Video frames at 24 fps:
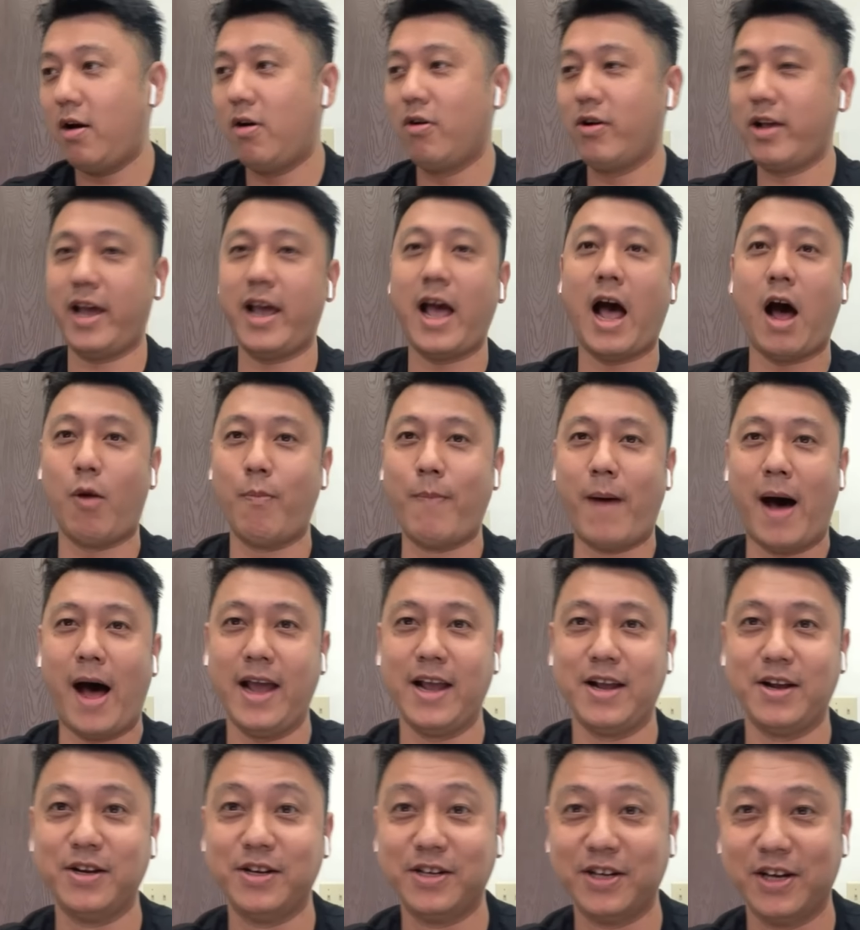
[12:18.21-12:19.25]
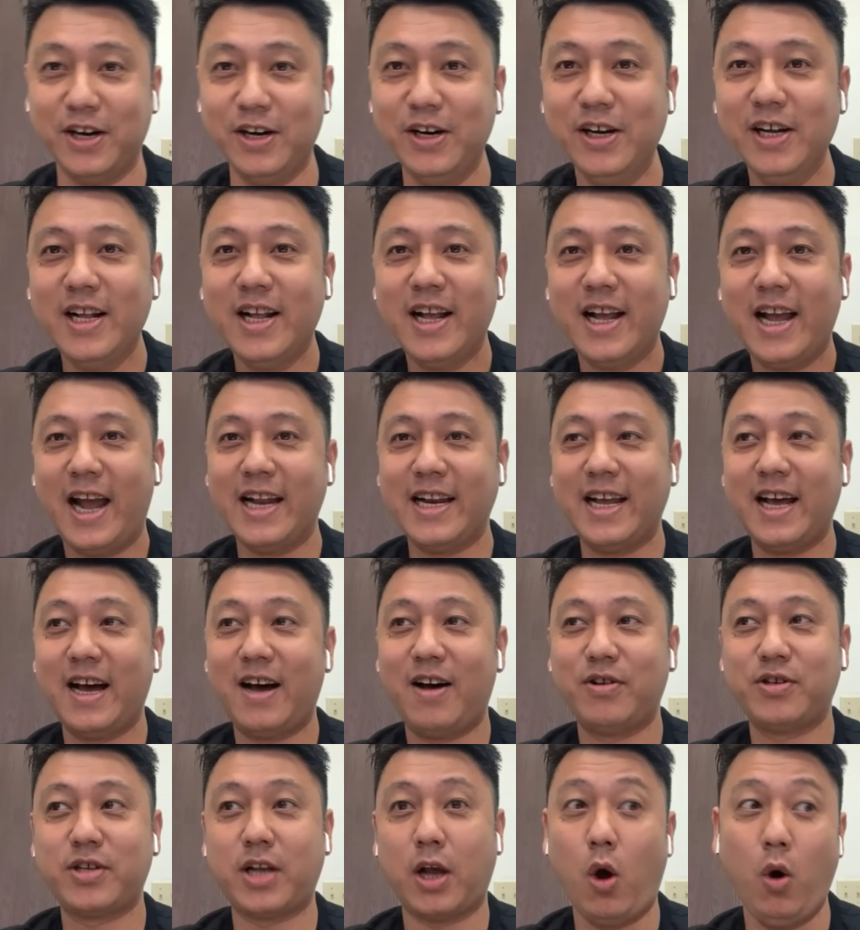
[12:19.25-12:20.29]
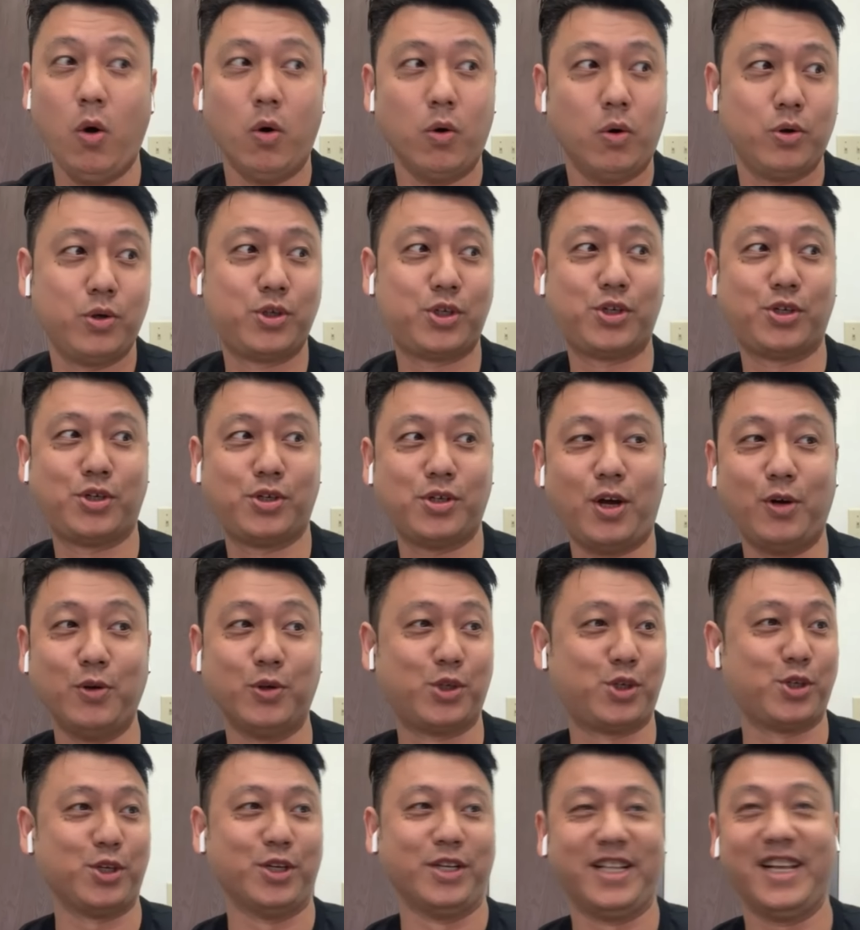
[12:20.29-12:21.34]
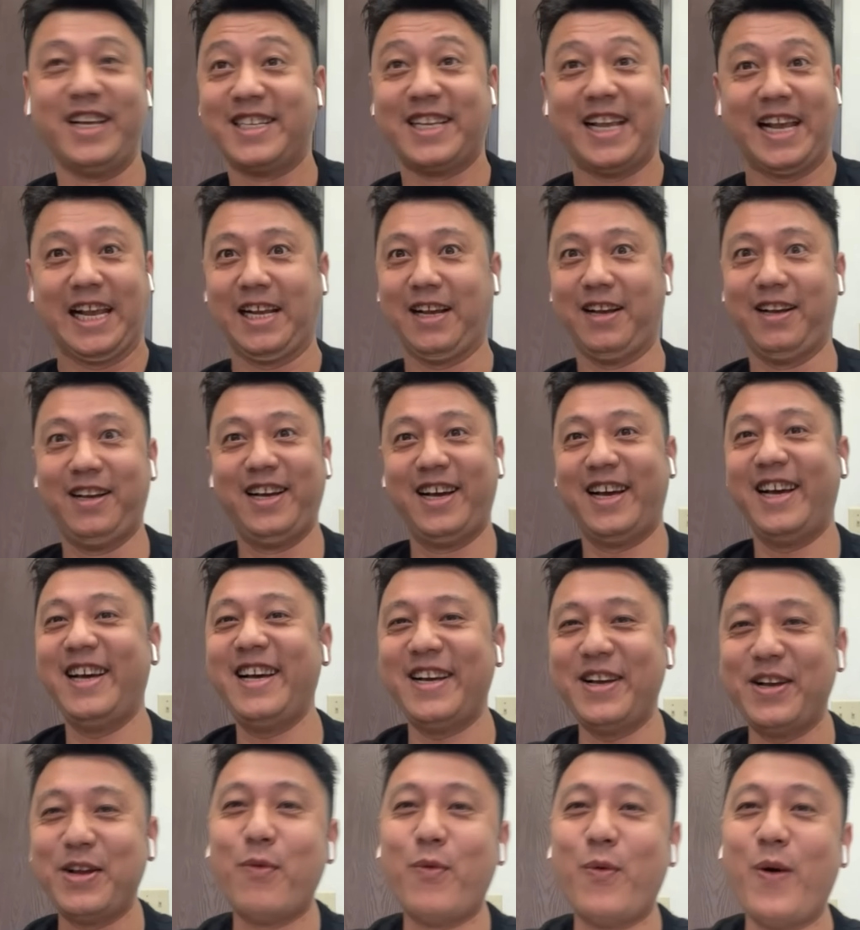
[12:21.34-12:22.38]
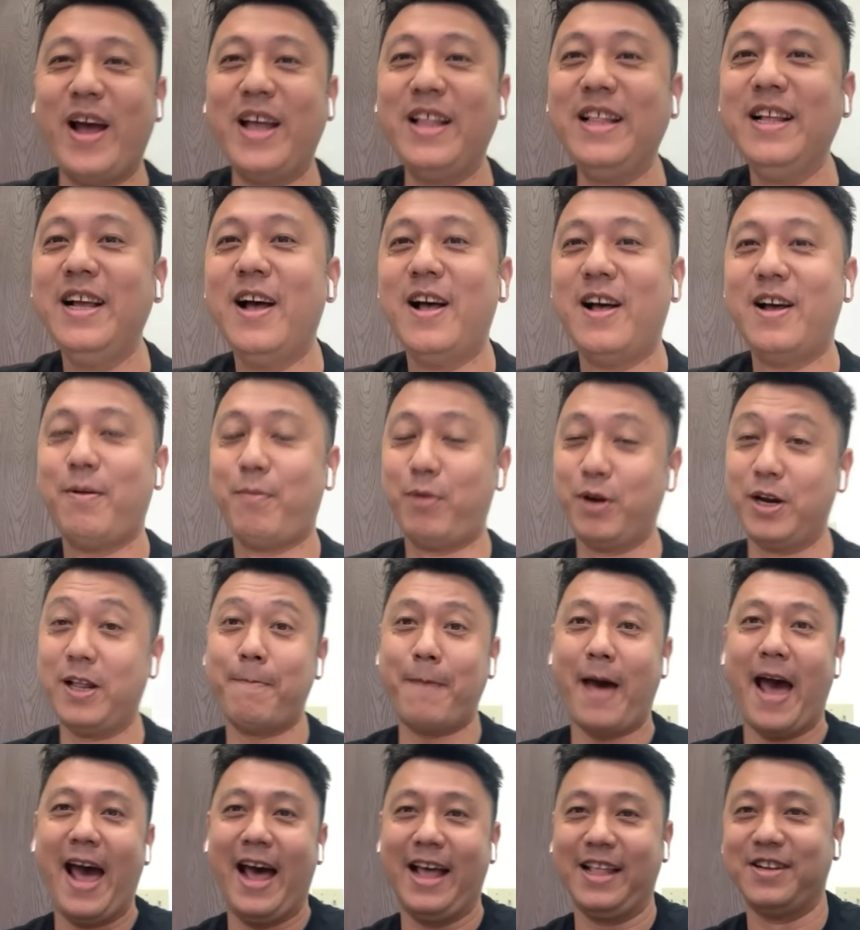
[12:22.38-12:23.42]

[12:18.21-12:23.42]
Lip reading: Okay, I'll buy it. You know, and then I was like, oh shit. It's like it went pretty bad.